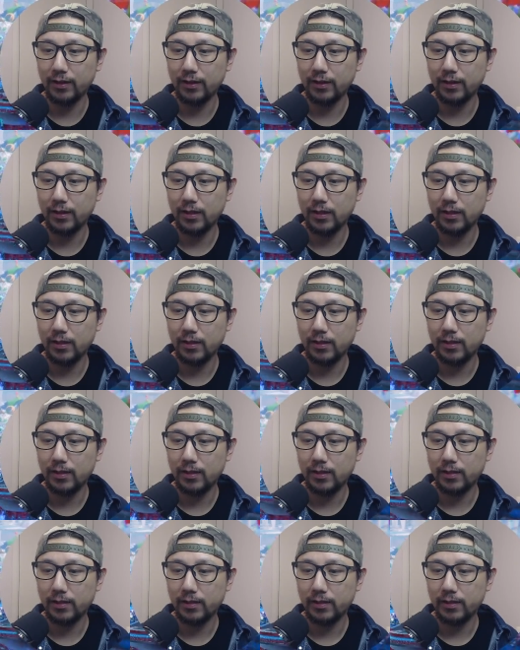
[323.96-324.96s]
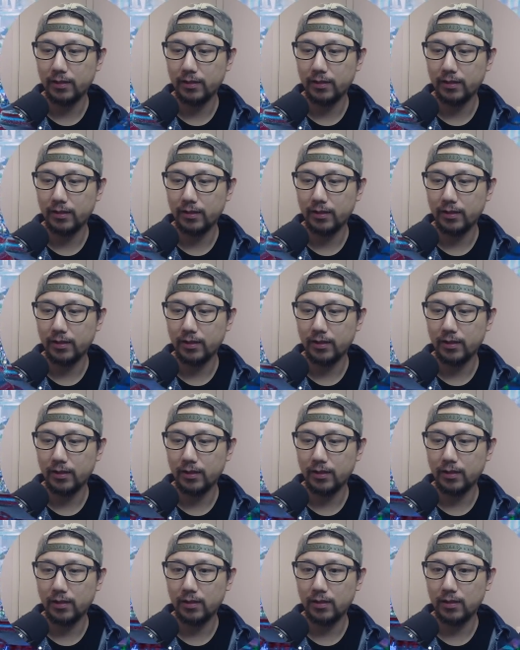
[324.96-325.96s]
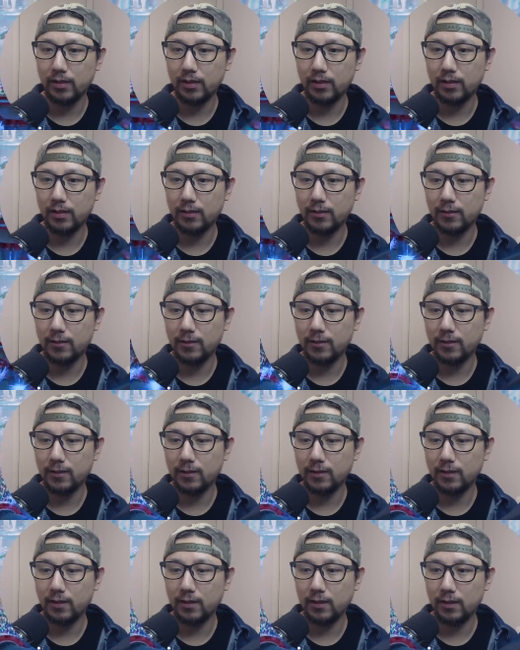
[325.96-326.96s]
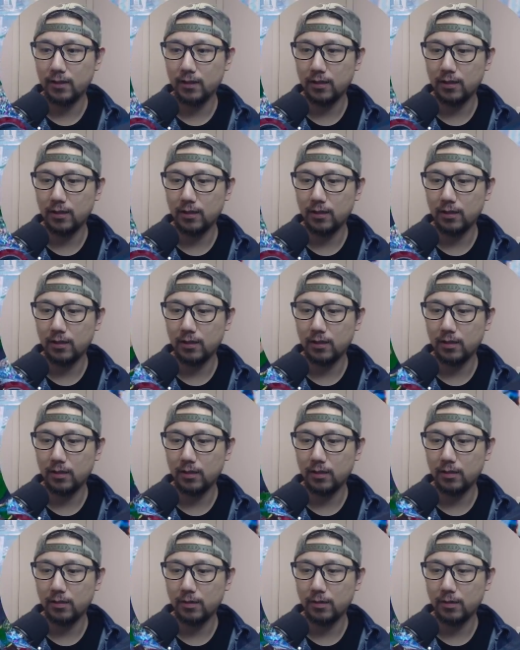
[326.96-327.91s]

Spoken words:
Nothing is said.